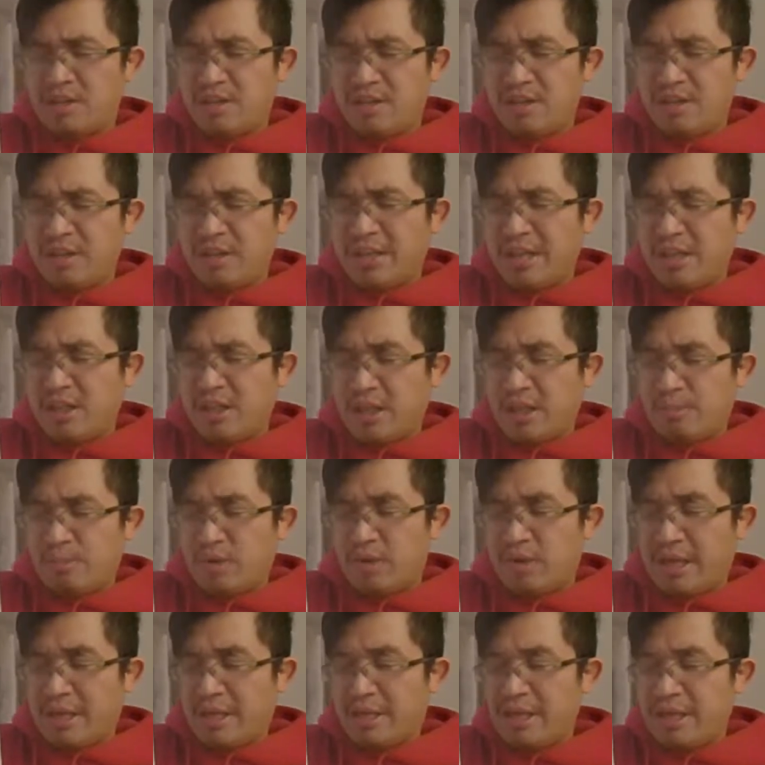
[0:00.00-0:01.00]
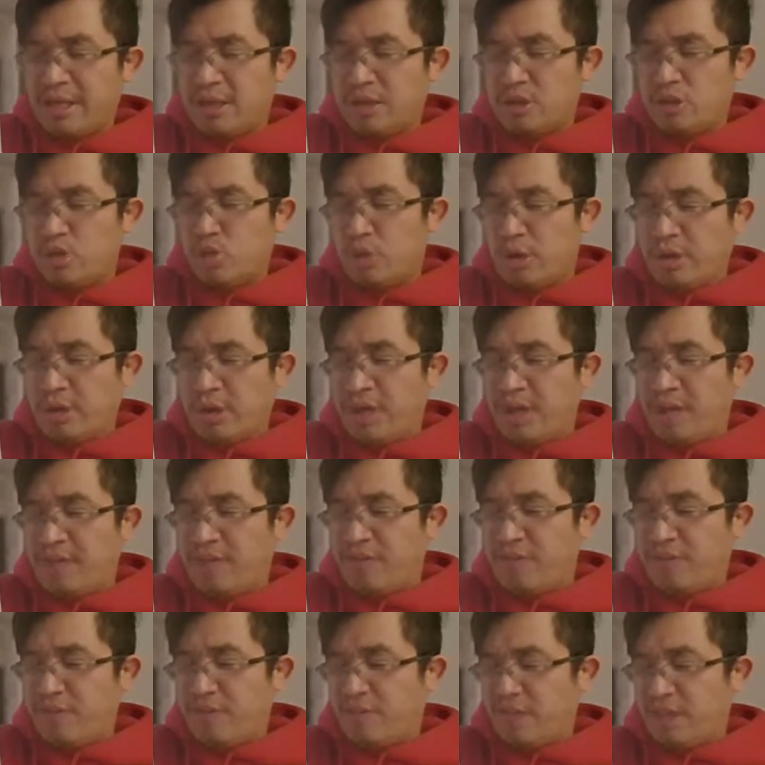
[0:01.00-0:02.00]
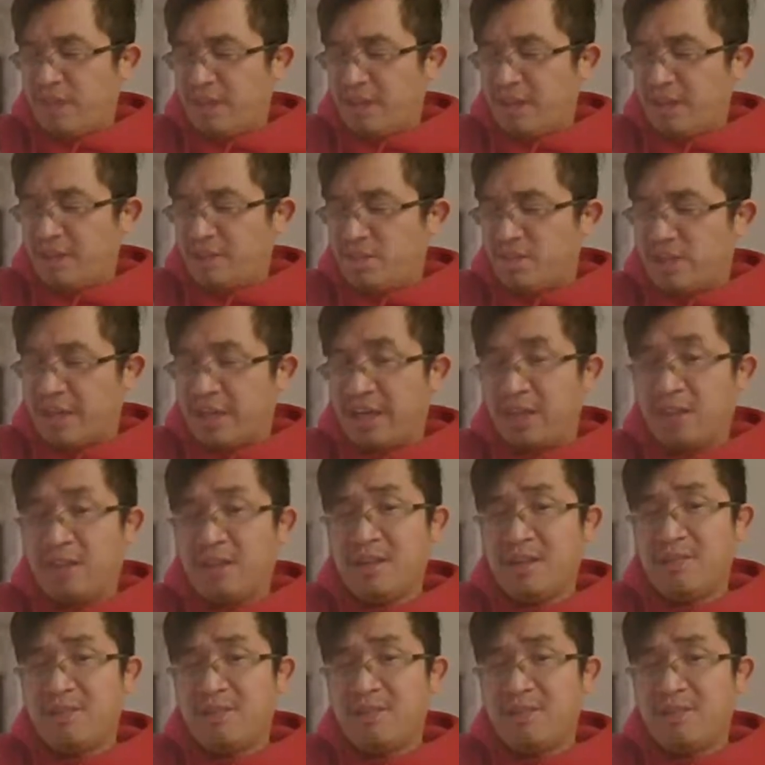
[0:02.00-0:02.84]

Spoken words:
looking number like 20, 15, 10,